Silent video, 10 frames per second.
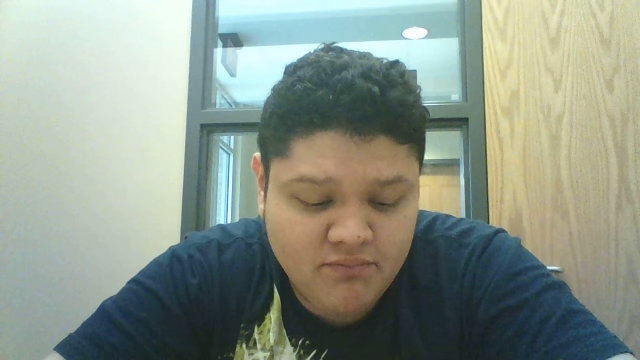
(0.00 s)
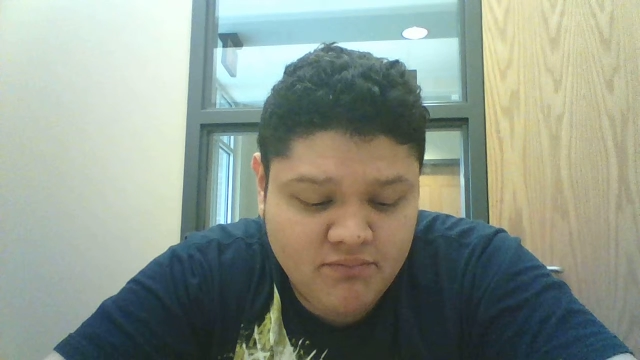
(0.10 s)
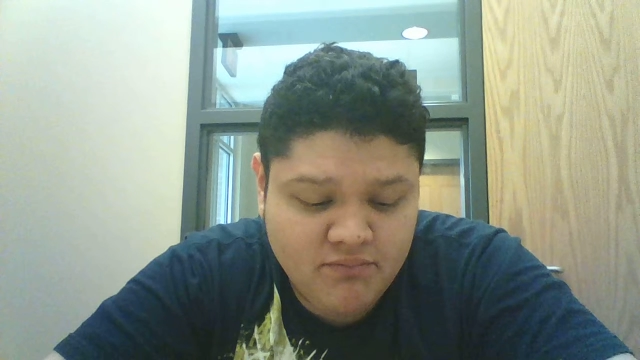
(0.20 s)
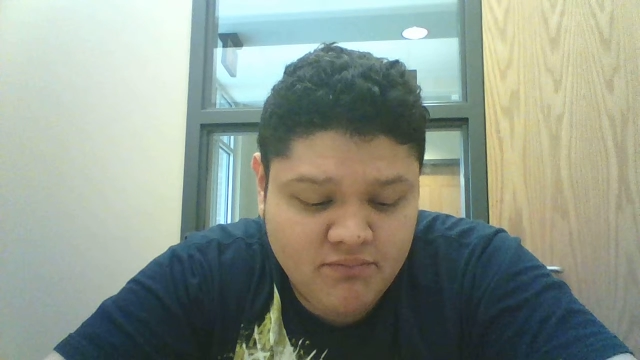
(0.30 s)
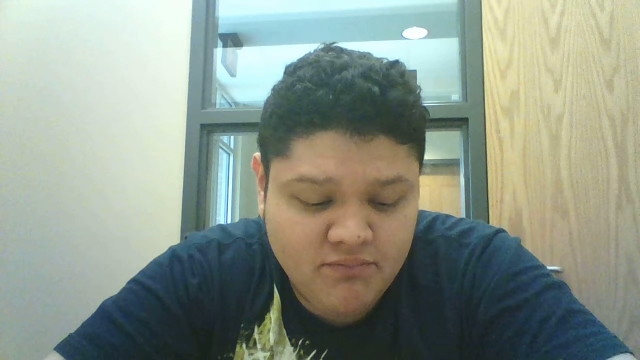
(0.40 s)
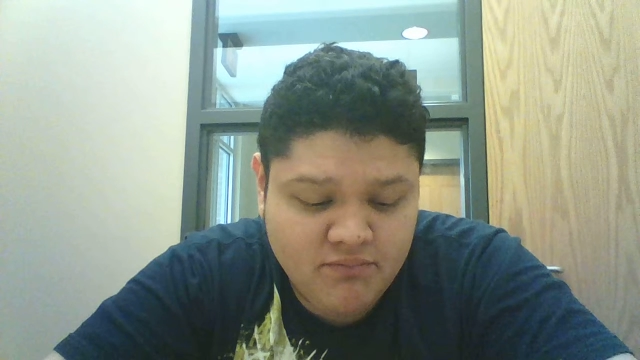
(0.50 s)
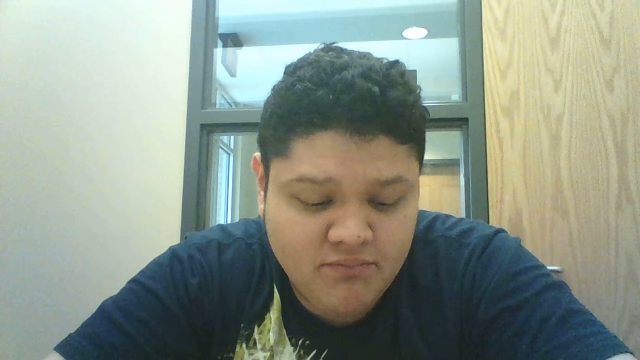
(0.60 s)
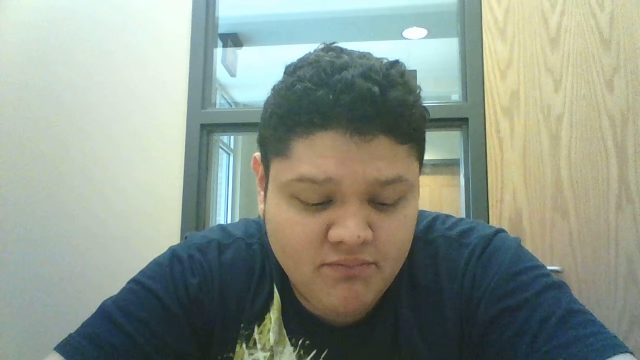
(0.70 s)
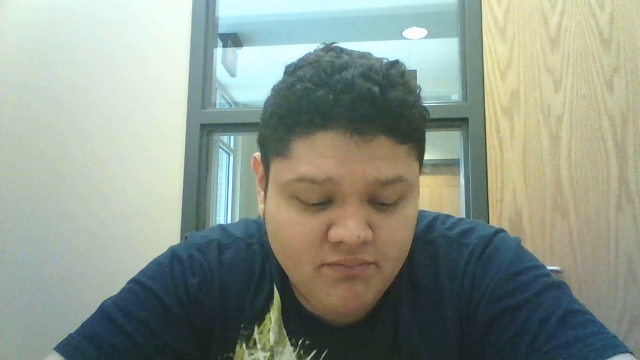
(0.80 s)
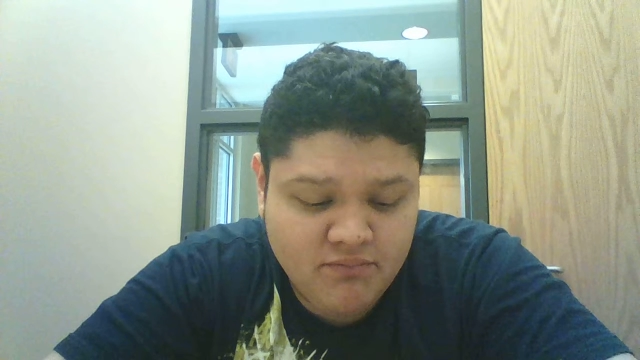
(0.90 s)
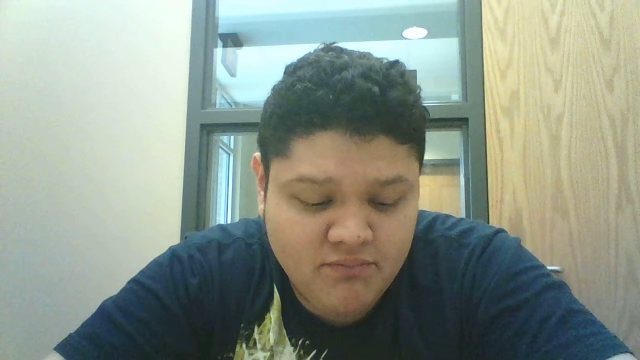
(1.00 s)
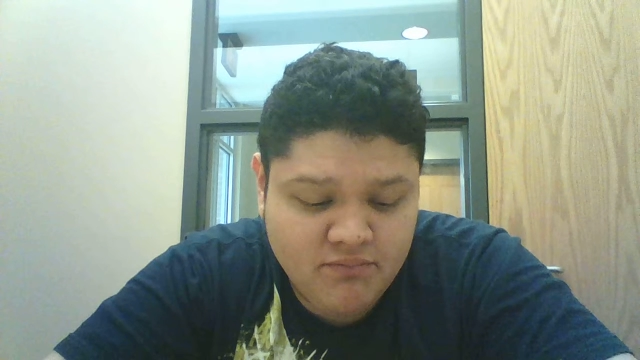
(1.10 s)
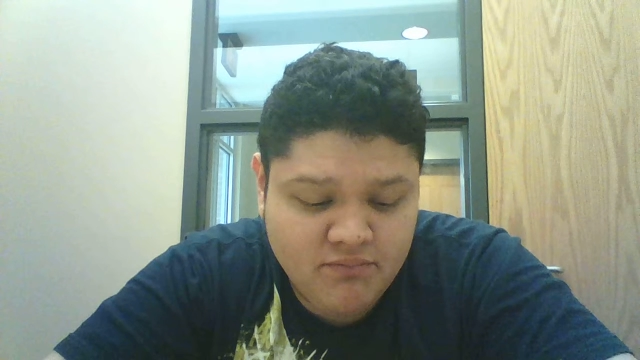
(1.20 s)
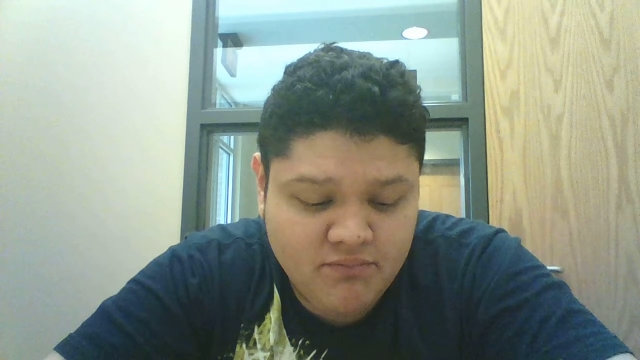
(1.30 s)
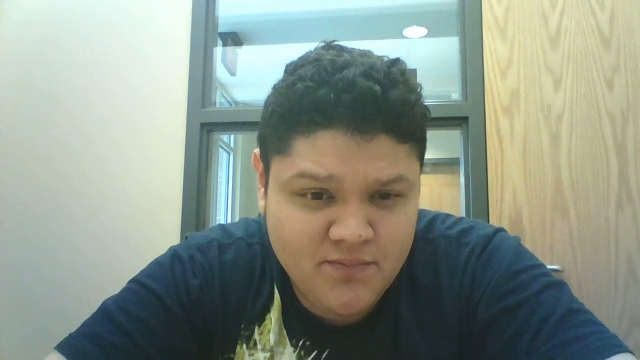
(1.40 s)
have a degree of
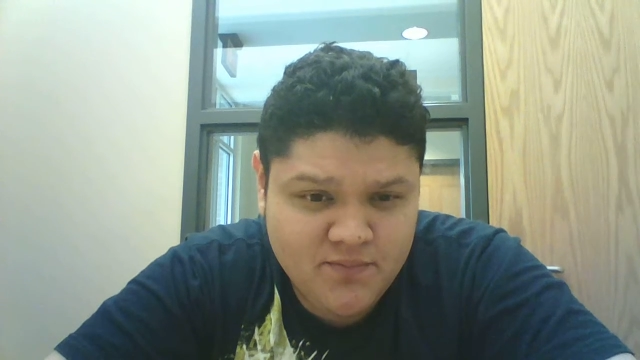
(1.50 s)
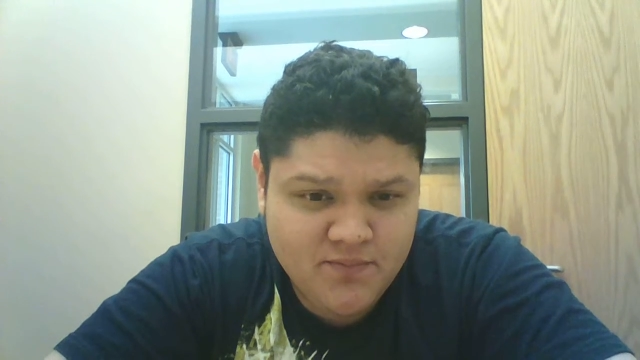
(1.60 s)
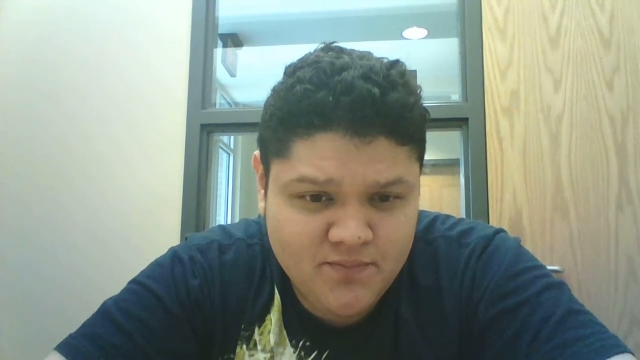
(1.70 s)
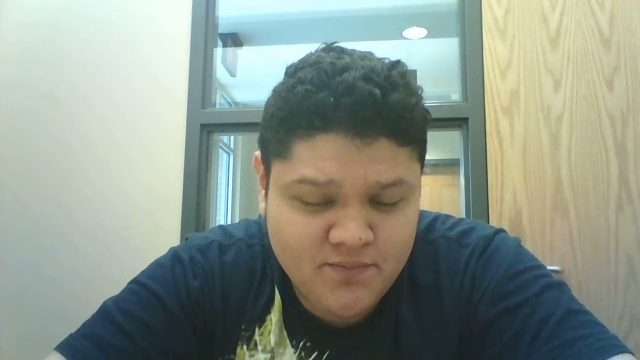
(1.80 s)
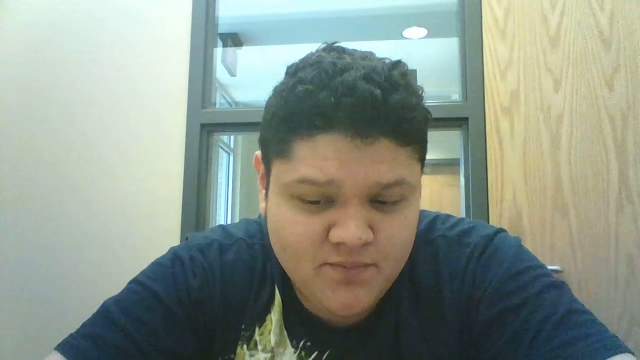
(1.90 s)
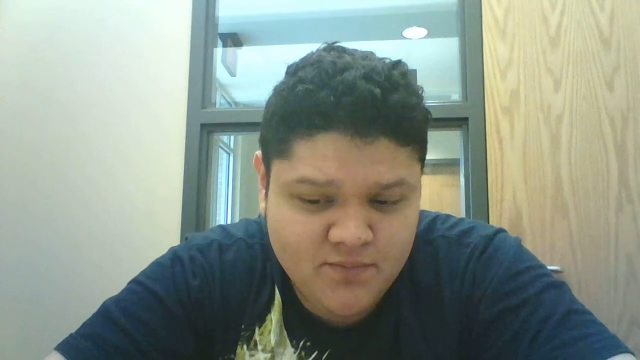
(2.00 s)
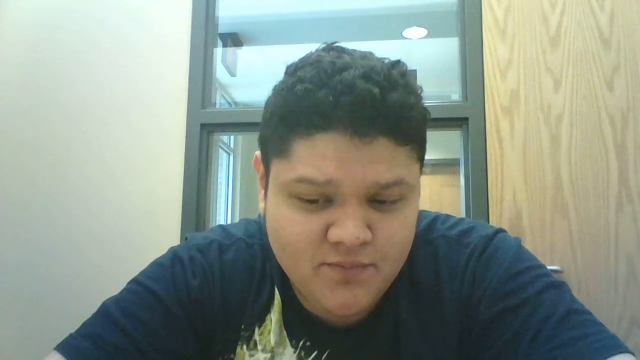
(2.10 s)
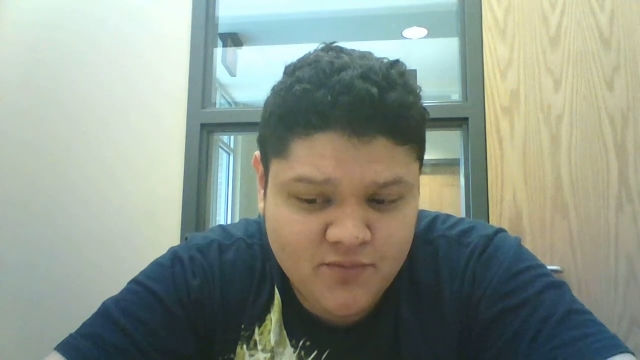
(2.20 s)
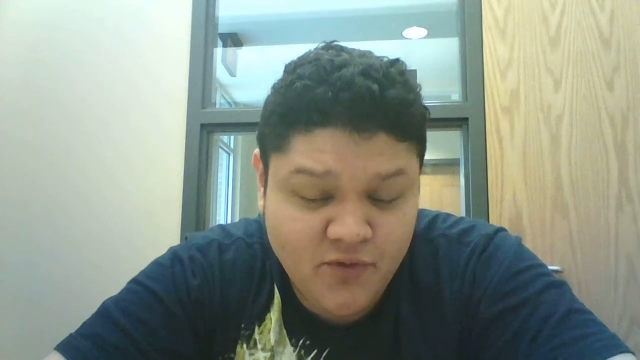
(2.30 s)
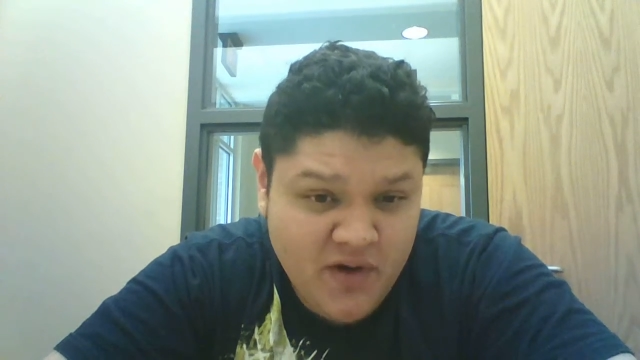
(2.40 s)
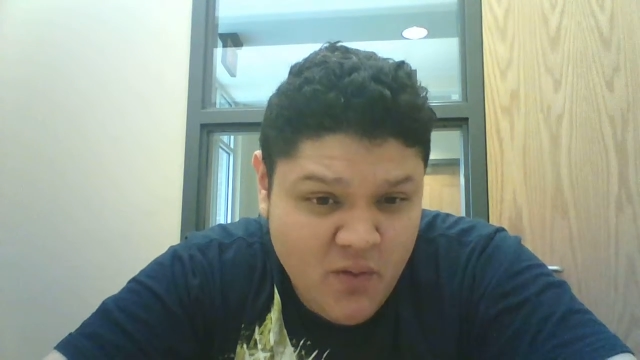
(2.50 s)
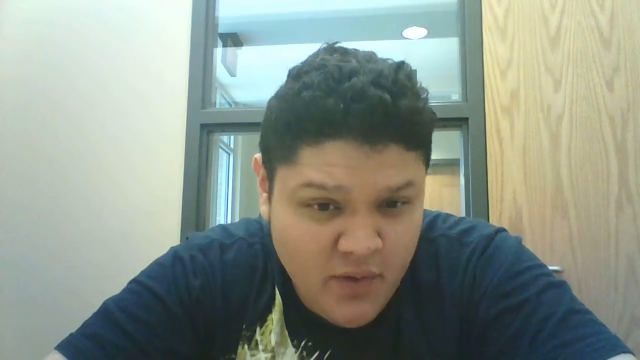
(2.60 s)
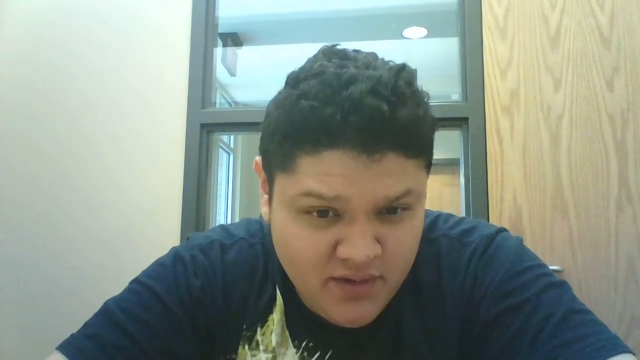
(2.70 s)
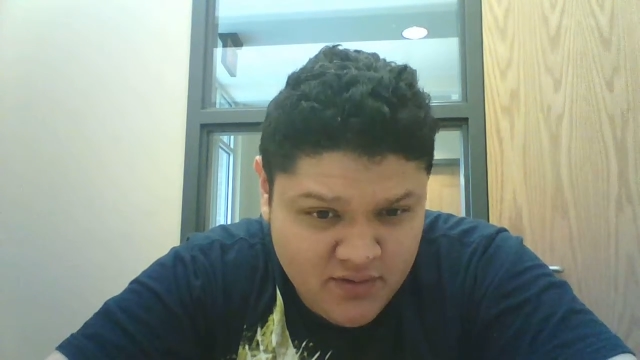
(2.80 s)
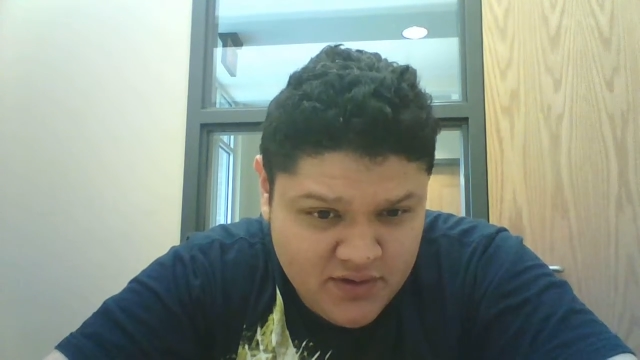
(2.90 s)
free
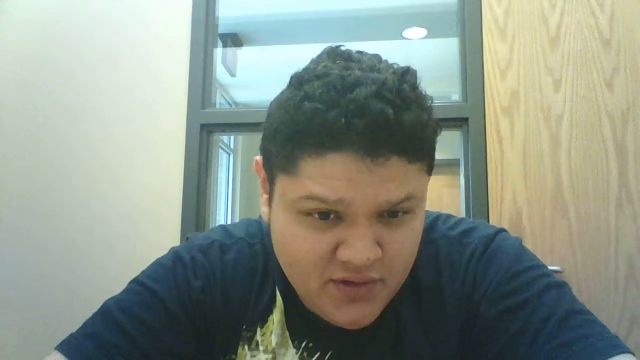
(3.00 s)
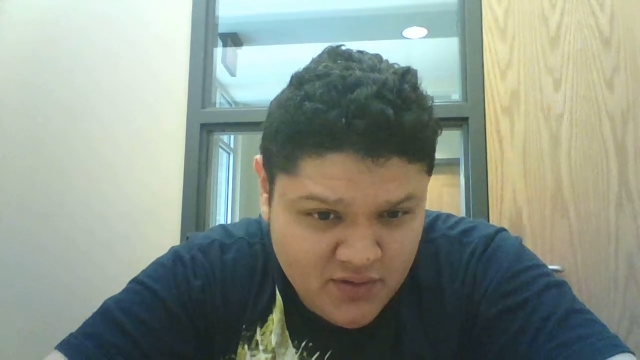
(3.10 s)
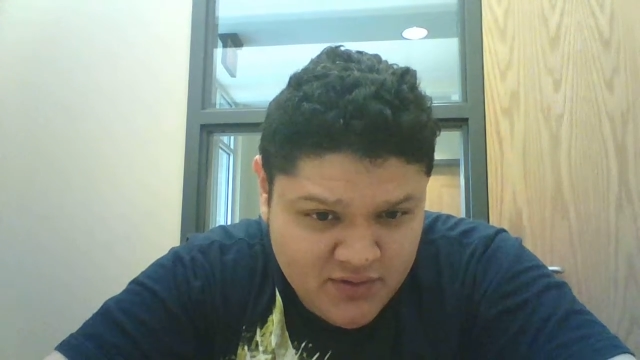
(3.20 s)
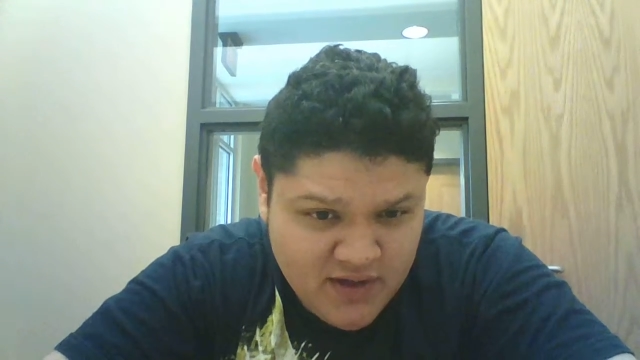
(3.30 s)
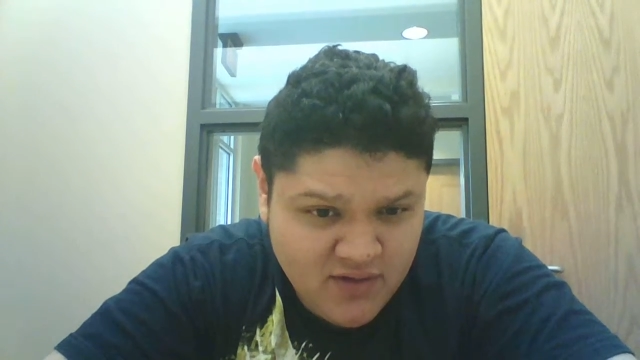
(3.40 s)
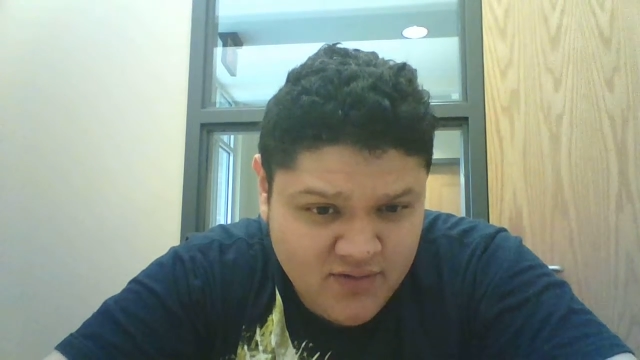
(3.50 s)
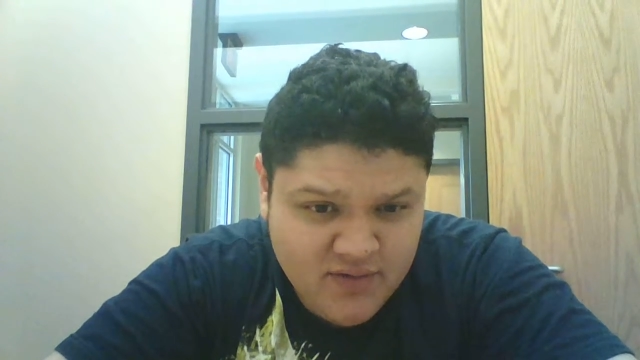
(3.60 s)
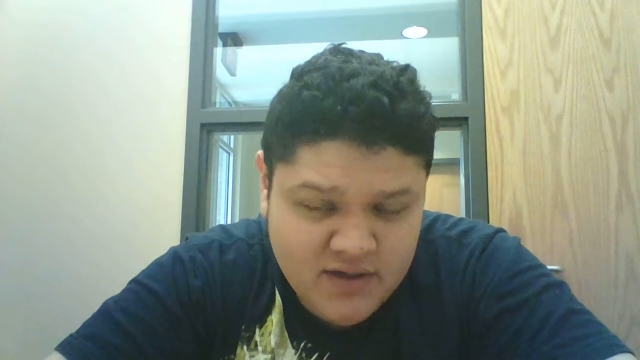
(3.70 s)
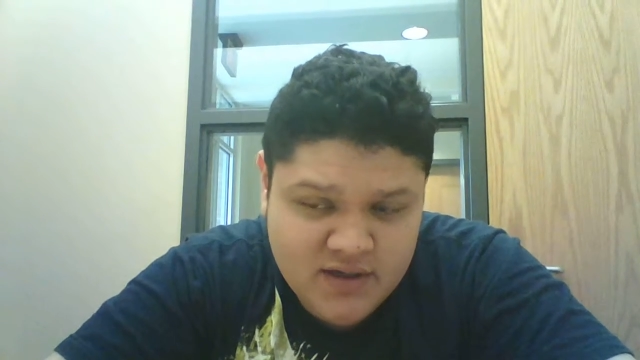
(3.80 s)
will in yourself,